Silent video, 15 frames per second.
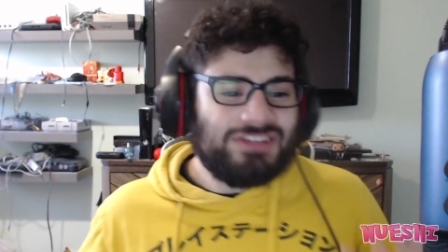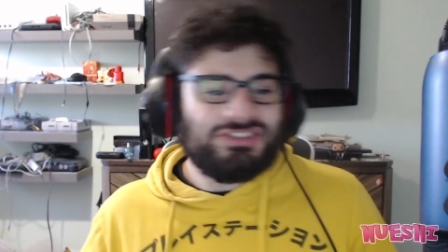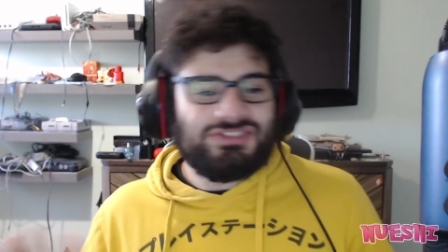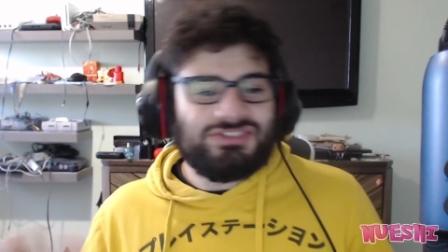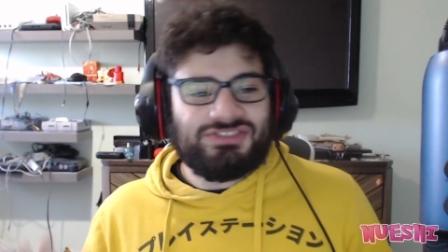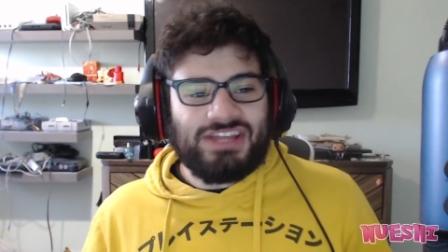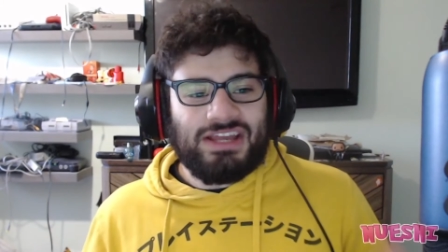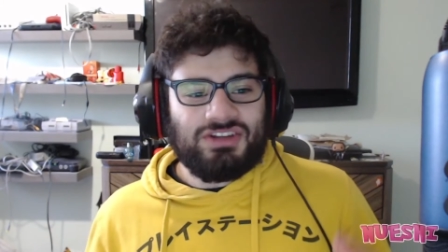
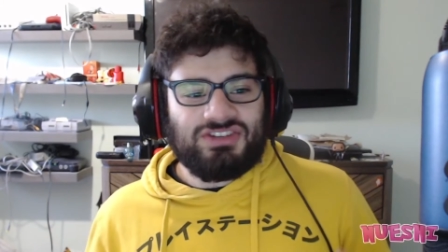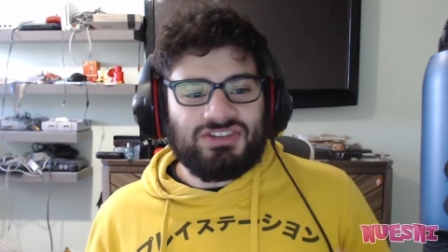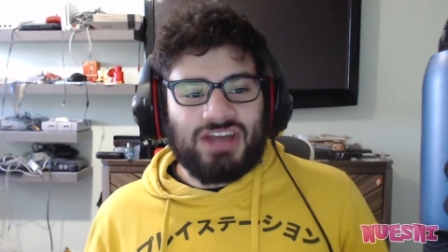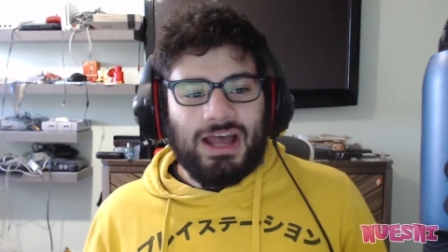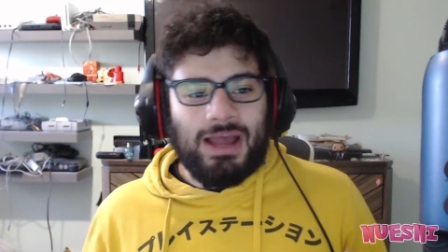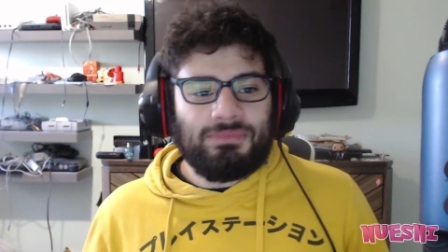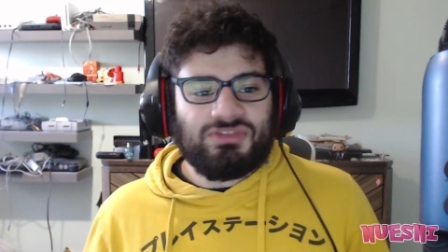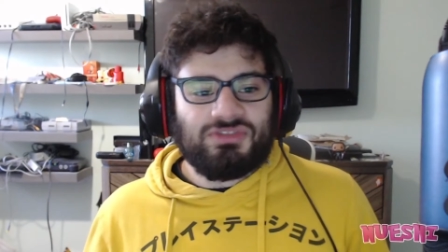Eastern Standard
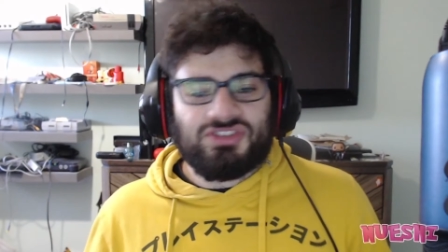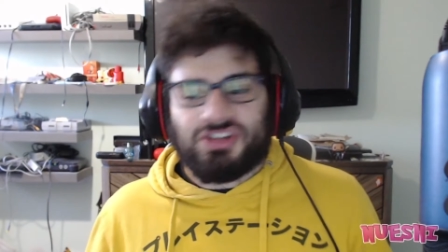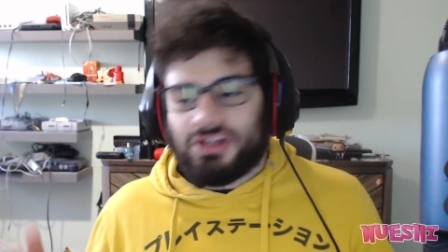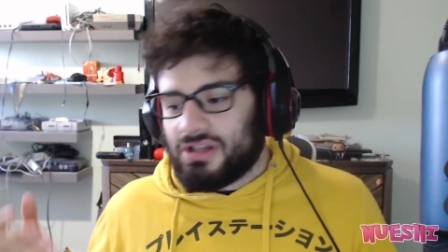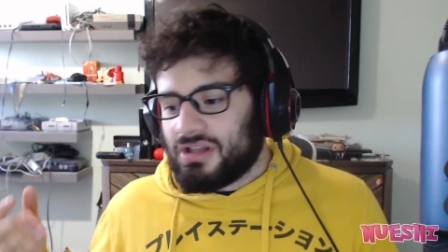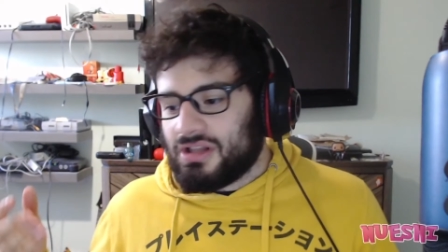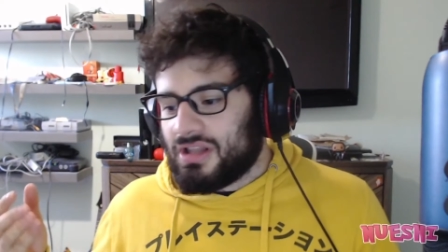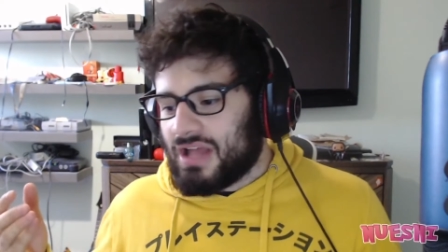Time
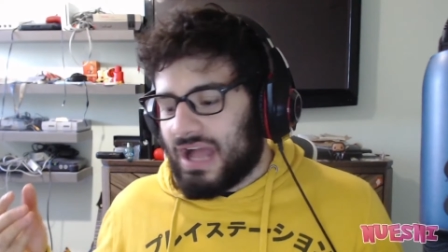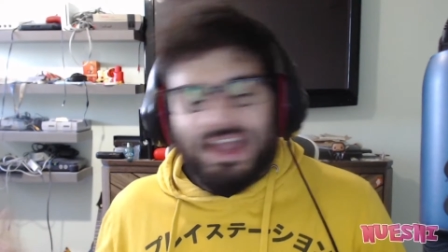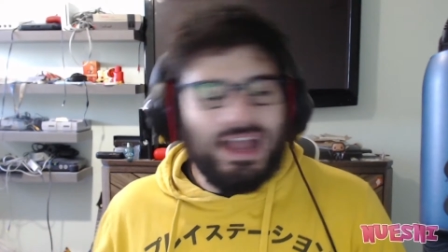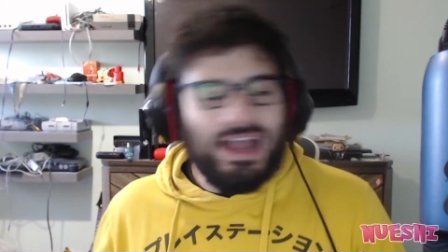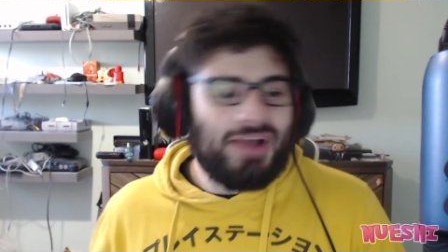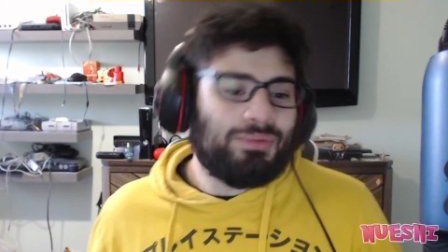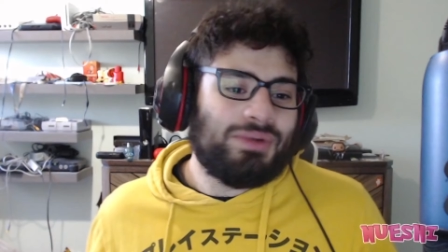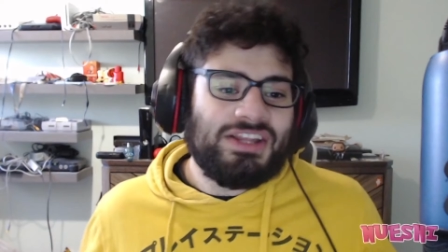till
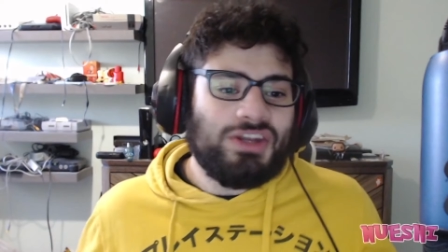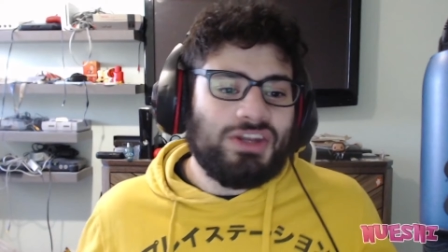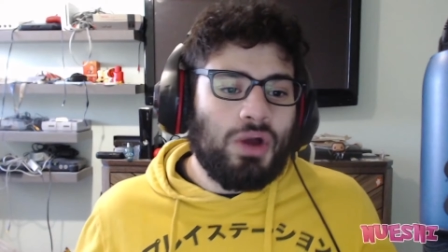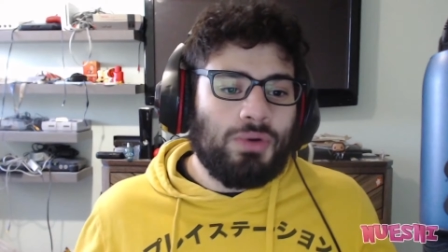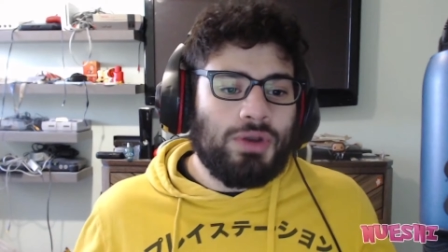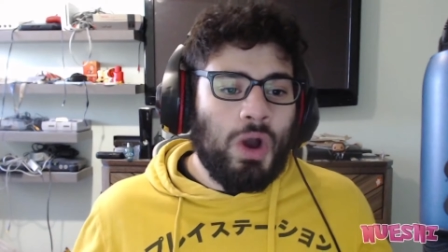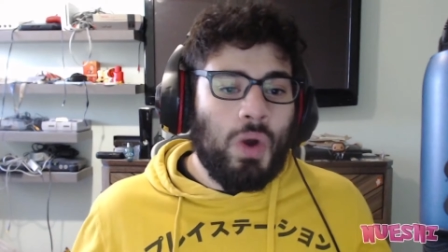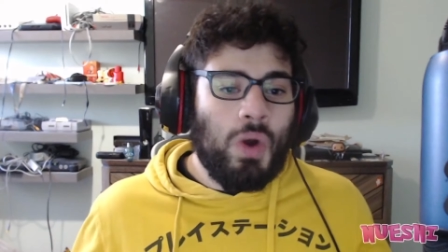I really
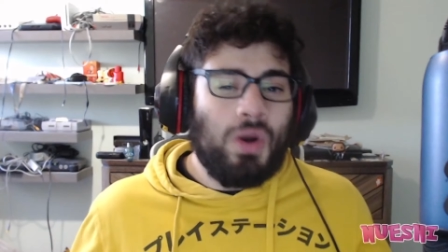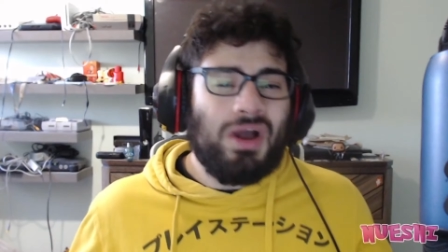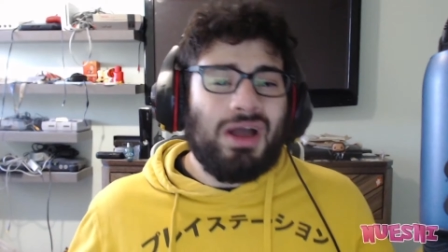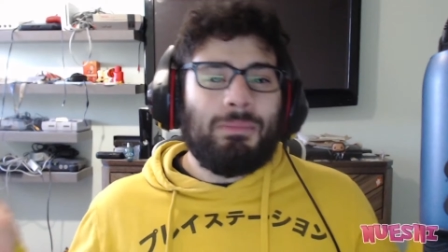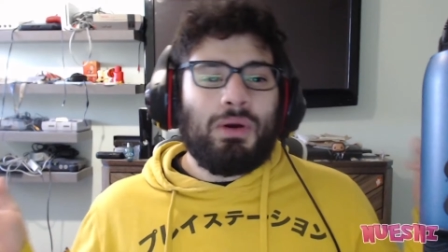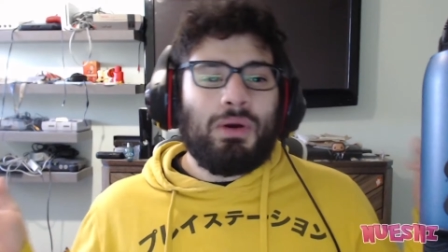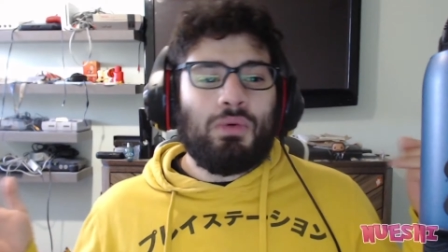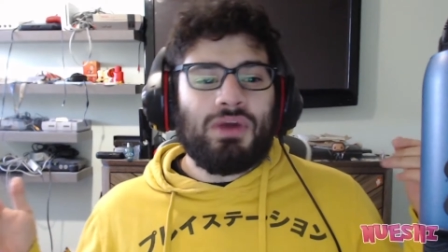don't know,
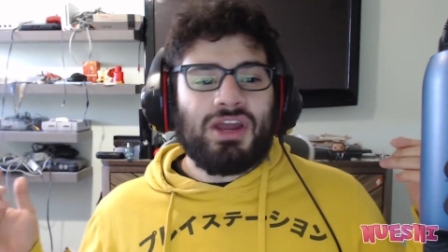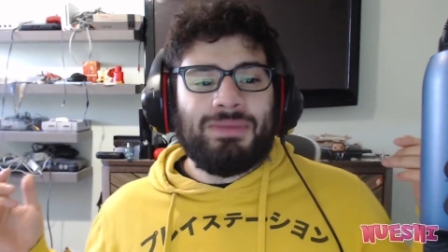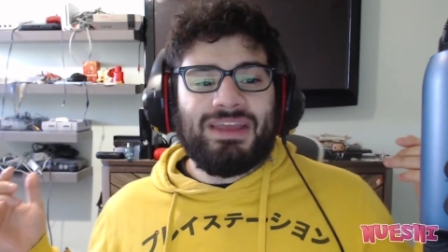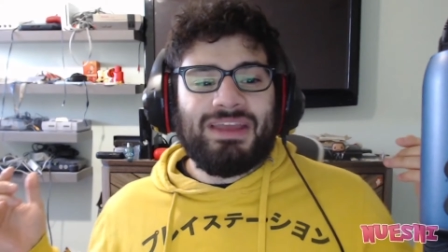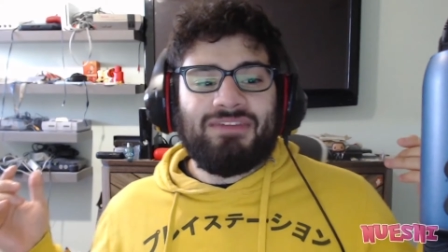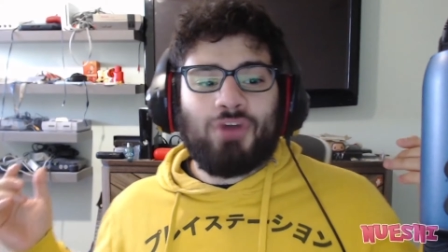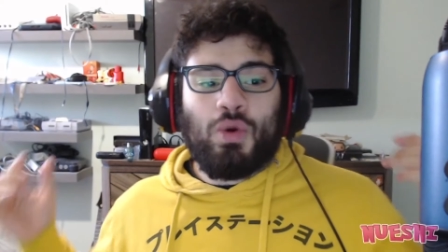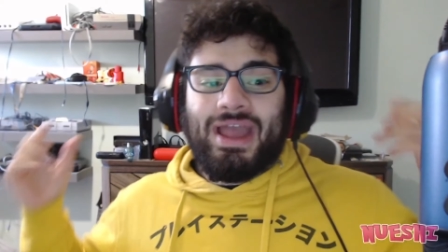but we're going to
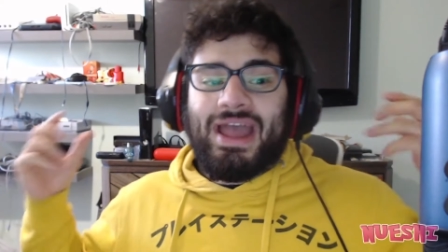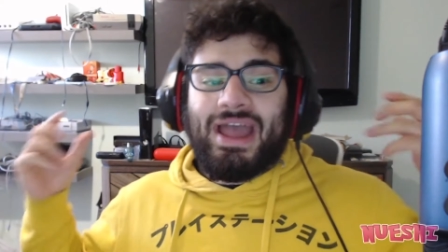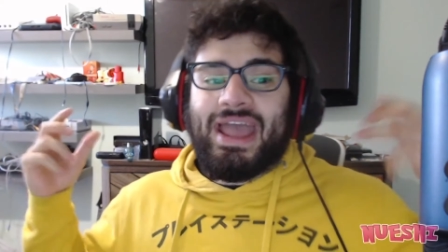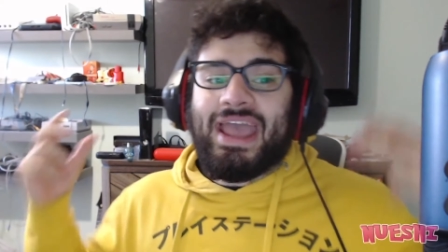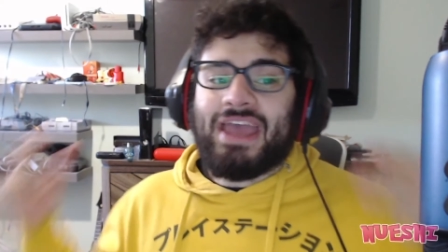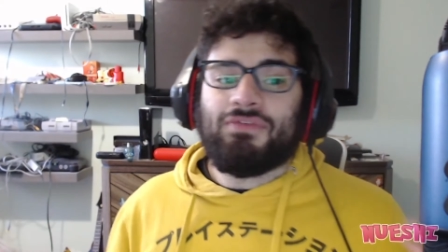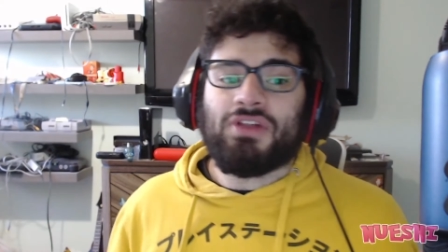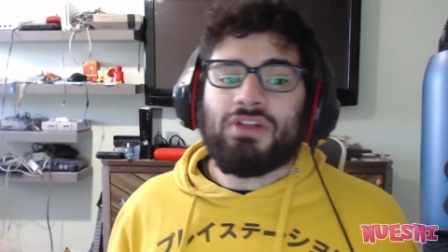be giving away a
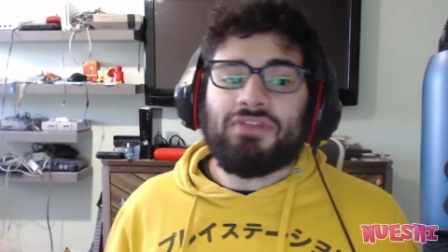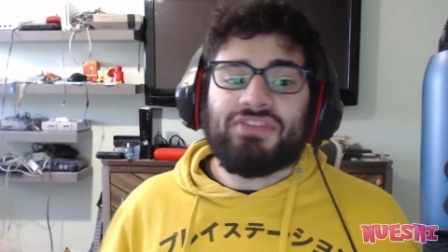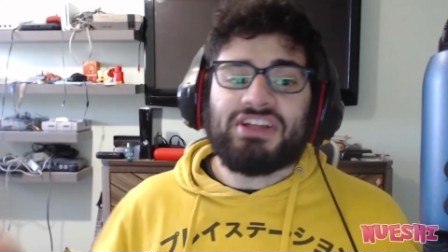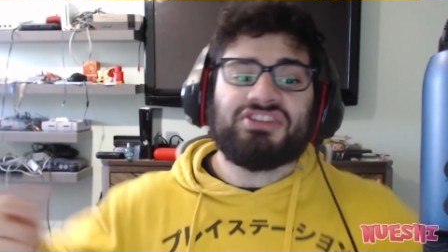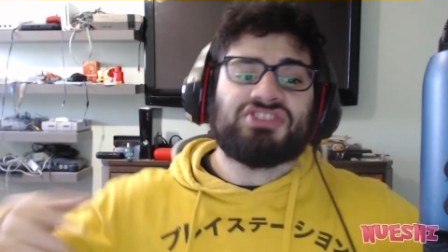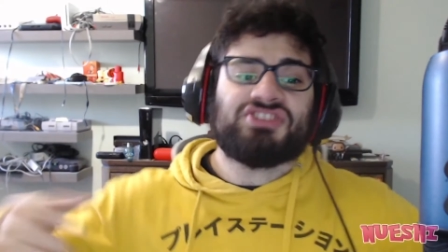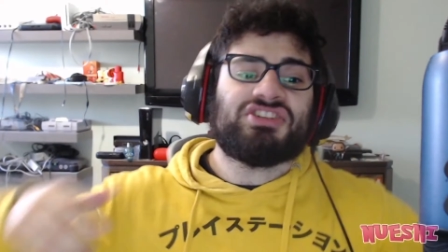handful of